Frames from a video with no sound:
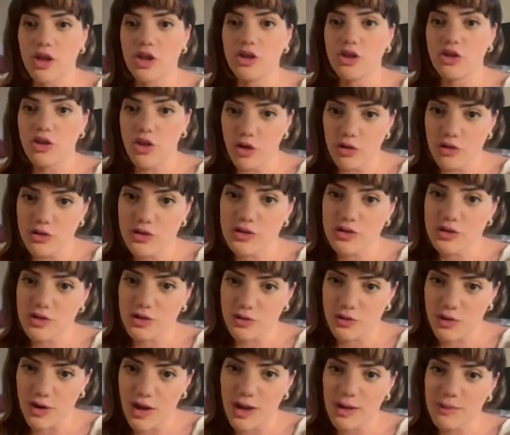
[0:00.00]
Those
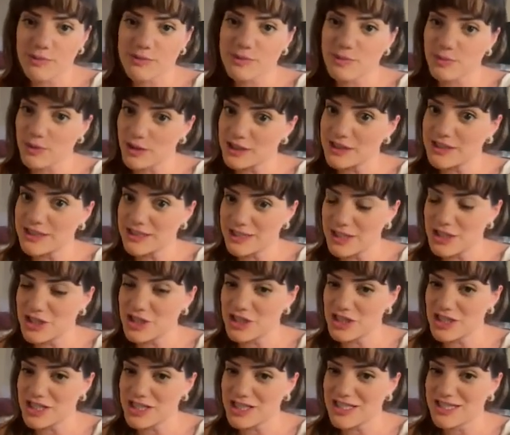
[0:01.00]
corrupt
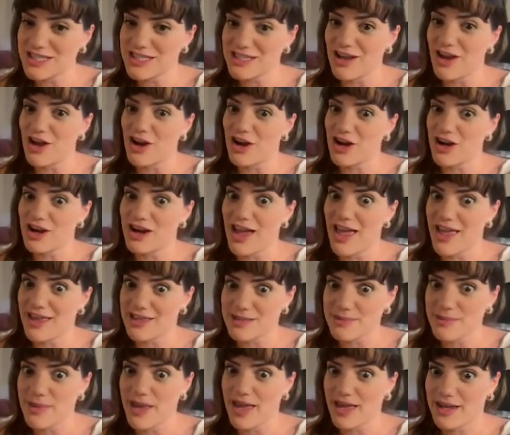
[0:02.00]
politicians are
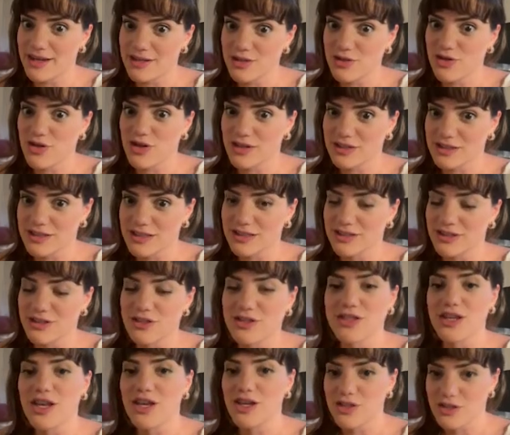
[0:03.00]
as bad as drug
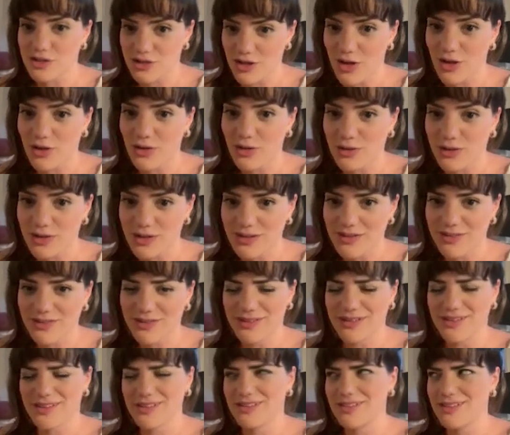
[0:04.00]
dealers. So
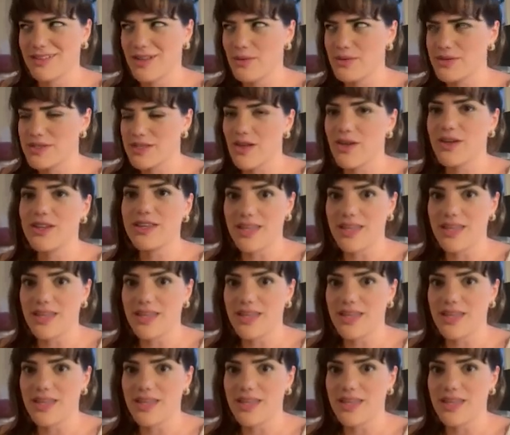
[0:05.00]
no, it's not.